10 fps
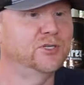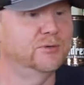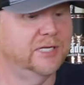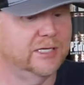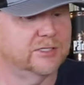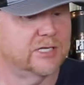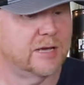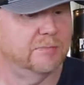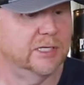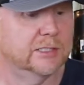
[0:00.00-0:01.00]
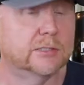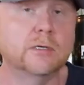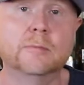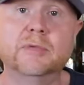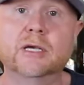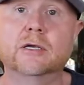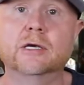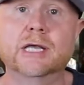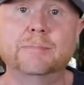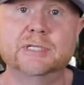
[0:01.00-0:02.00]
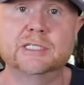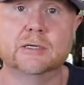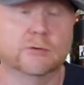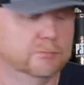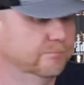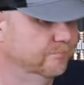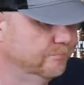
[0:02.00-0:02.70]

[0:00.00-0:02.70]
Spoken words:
to an inch, that means it's going to be a good episode.